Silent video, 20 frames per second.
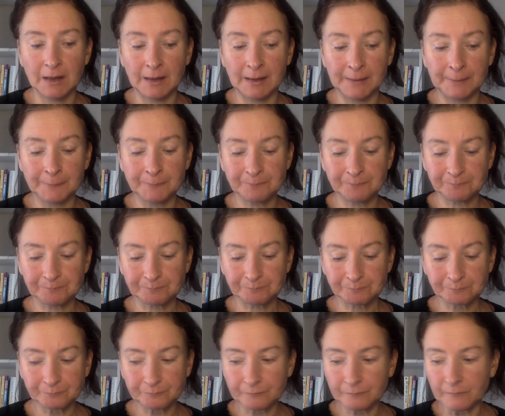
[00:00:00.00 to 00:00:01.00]

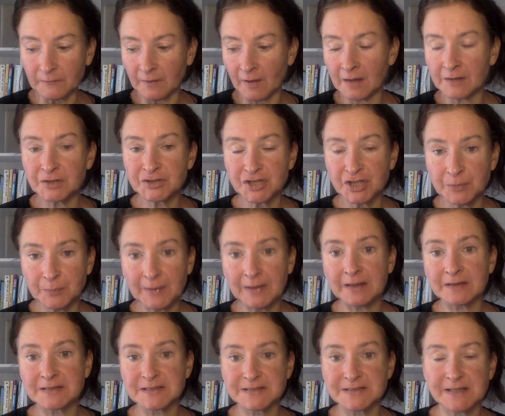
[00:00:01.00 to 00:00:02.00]
at your
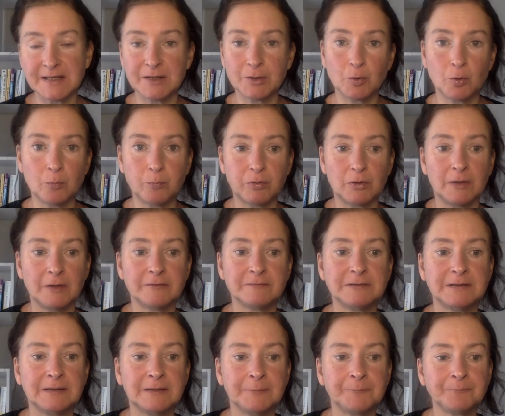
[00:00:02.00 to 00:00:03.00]
GP, as I say, or
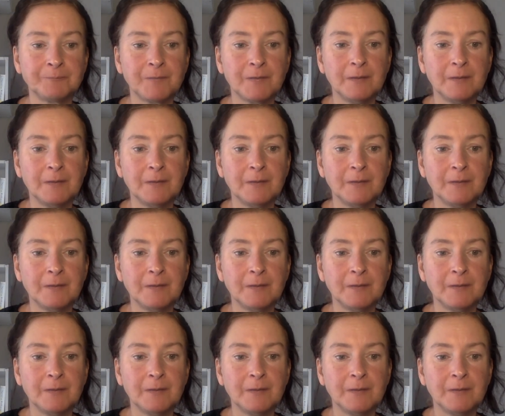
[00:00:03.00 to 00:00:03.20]
privately.